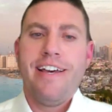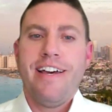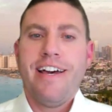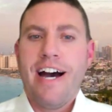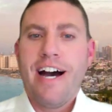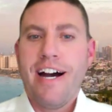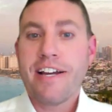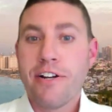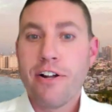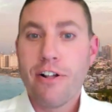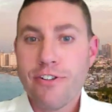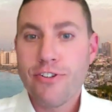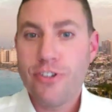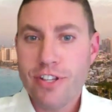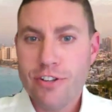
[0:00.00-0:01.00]

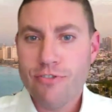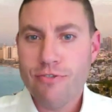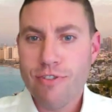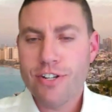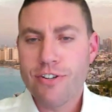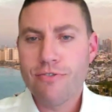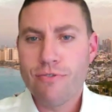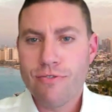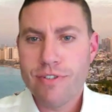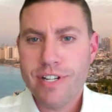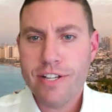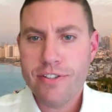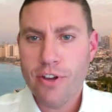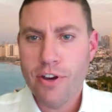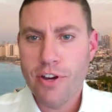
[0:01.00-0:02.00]
acknowledging the traditional
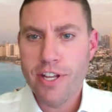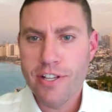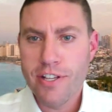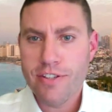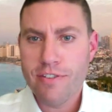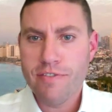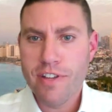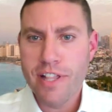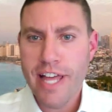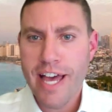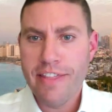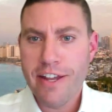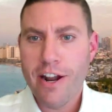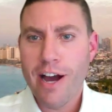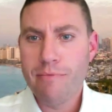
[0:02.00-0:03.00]
custodians of the
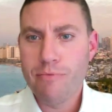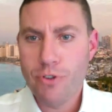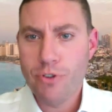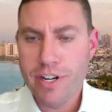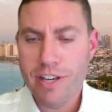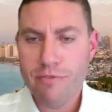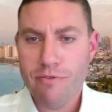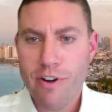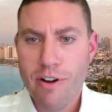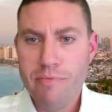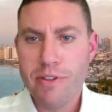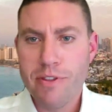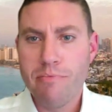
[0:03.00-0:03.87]
land that I'm joining from,